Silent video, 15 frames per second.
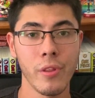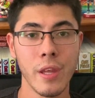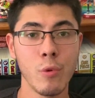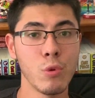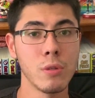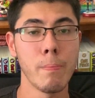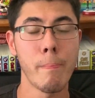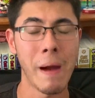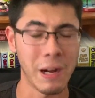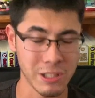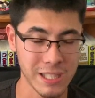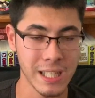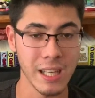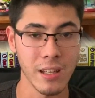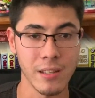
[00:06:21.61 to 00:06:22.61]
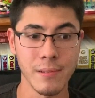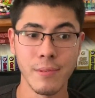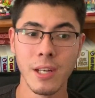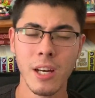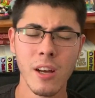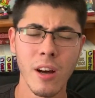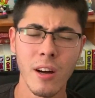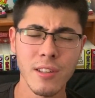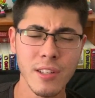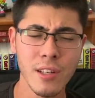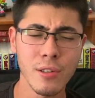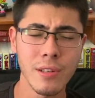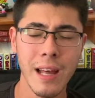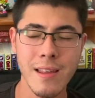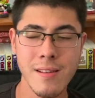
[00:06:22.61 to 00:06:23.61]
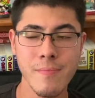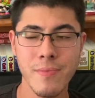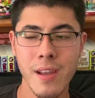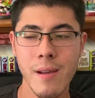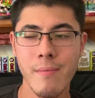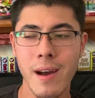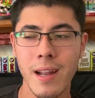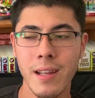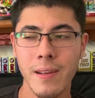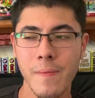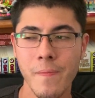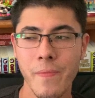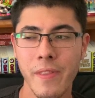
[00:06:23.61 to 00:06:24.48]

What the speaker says: He was about to kill them. Although, now that I'm thinking about it,